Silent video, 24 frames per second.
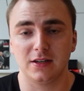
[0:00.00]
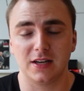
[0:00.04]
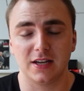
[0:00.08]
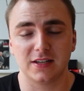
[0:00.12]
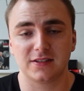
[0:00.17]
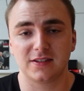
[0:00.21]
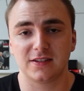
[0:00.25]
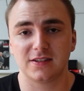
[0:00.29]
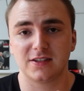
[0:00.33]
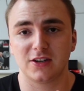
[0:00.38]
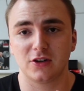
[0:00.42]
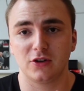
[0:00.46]

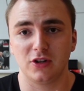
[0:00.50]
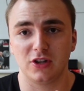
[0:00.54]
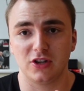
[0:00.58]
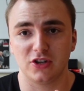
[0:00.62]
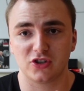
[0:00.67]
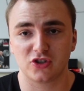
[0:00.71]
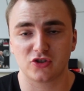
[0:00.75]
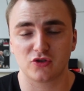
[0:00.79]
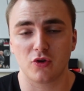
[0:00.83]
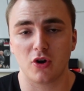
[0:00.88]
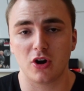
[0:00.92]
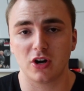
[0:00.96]
necessarily the
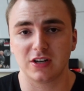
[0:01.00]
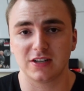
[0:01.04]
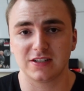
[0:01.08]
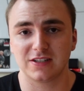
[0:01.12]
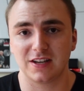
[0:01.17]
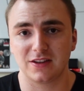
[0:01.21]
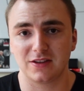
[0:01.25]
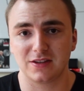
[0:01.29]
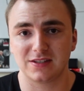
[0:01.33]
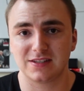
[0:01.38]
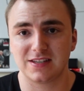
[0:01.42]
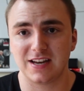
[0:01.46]
strongest
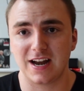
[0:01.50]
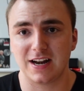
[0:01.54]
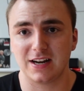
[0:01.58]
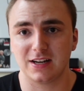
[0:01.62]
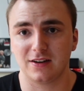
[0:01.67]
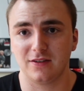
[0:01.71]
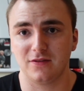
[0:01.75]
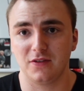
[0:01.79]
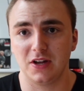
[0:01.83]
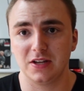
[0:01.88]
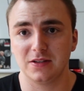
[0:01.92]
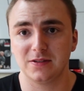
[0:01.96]
at the
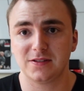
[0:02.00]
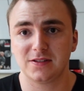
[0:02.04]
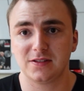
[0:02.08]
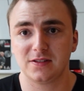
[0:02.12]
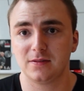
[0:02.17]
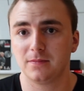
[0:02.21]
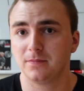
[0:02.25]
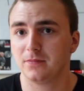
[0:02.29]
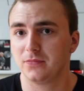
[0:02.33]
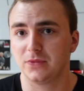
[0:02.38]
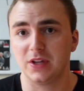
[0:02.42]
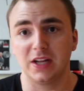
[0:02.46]
static
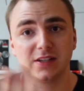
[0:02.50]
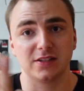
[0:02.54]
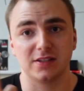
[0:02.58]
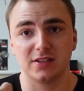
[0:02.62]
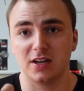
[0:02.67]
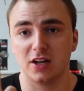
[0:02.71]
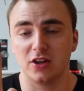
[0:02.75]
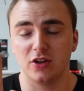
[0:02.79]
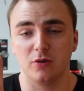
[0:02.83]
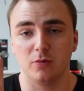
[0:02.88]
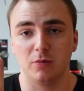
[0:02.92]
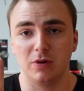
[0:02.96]
events. That's
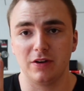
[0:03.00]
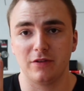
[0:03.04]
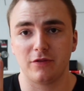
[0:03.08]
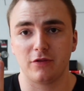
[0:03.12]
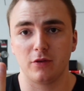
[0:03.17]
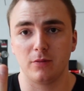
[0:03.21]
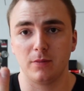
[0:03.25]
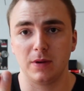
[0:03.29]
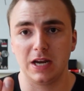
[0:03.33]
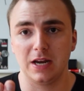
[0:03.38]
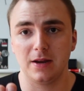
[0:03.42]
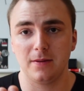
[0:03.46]
another win
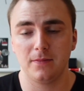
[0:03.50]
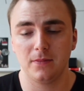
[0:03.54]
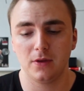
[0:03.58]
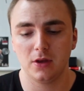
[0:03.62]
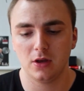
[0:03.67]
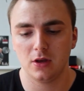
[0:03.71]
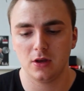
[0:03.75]
for me.